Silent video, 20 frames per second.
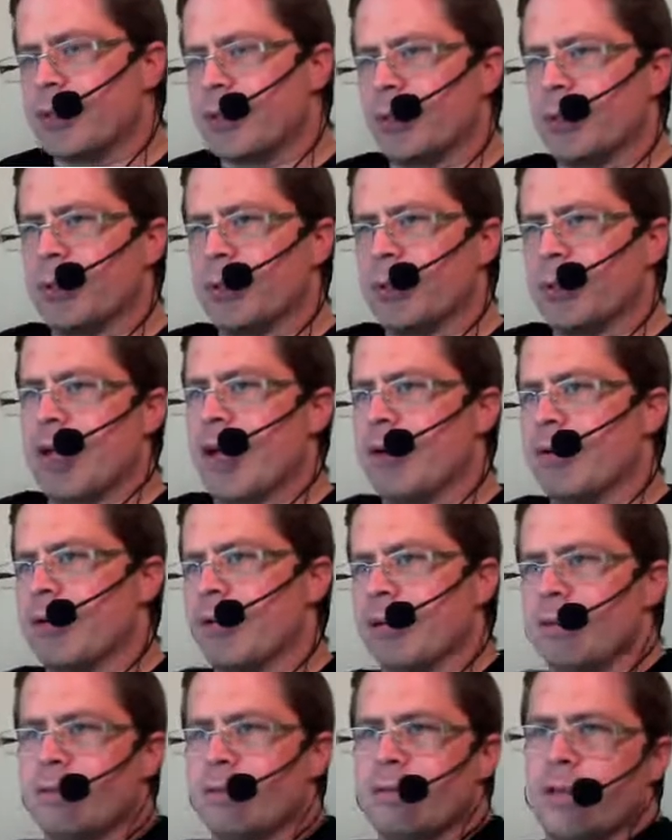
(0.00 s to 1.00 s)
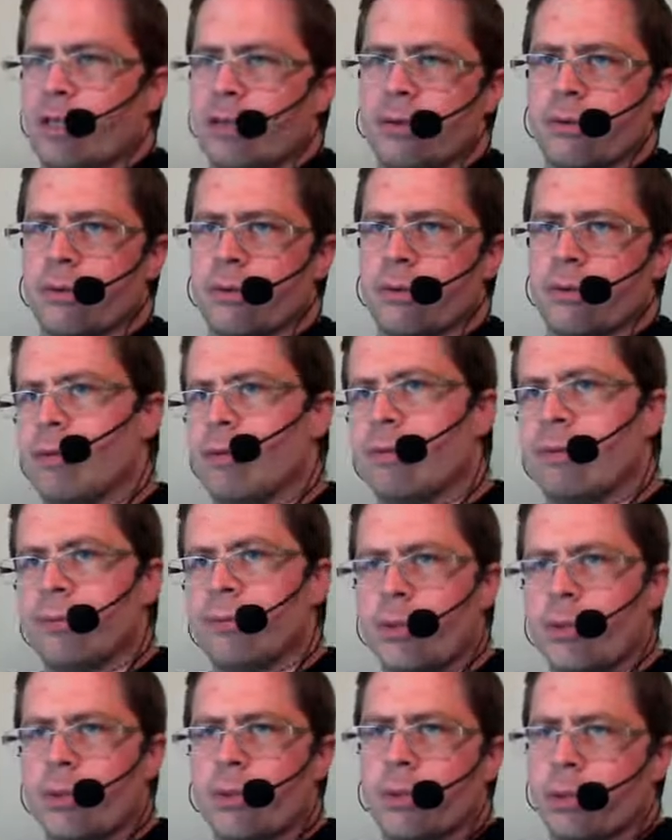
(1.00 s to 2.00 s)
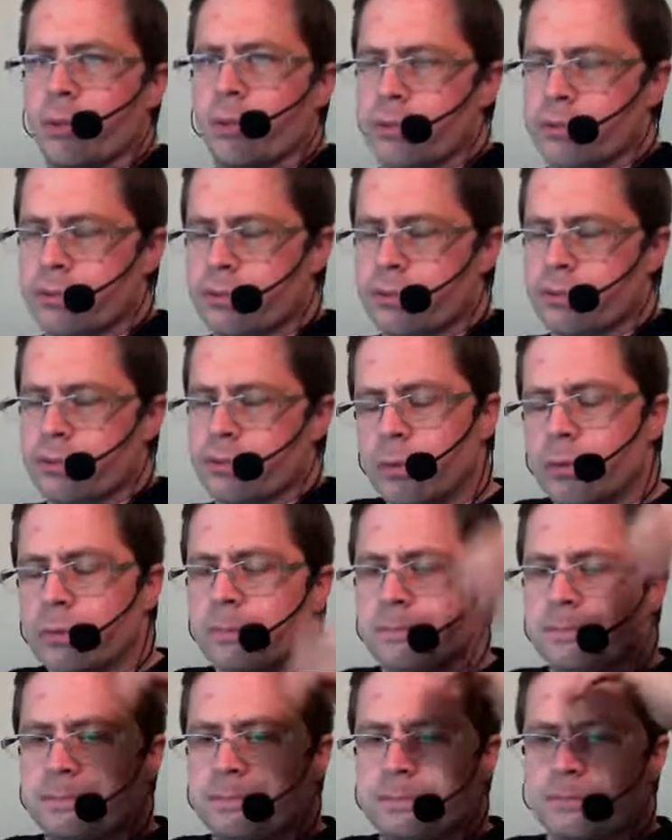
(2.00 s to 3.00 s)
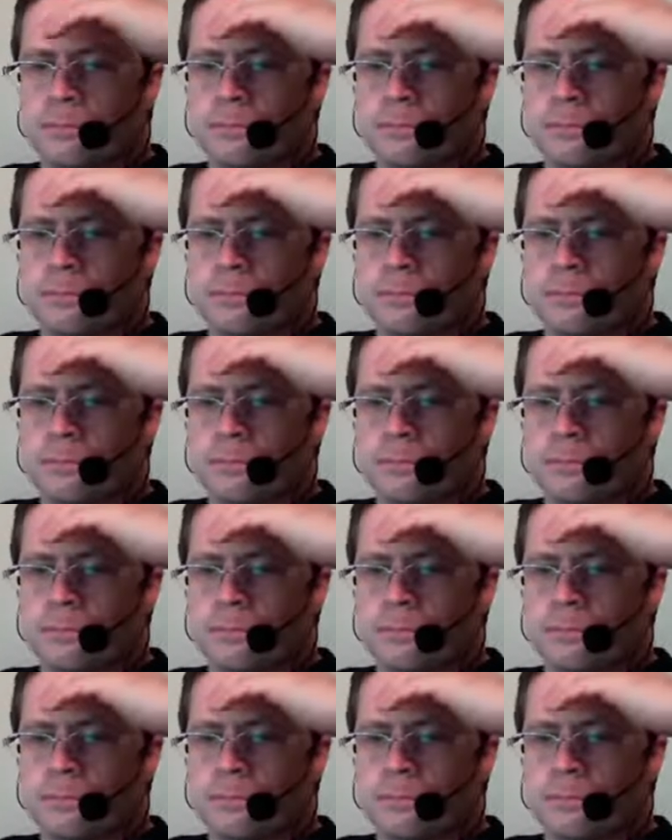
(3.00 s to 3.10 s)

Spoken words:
actually cool down and like you're only at 3/4 full.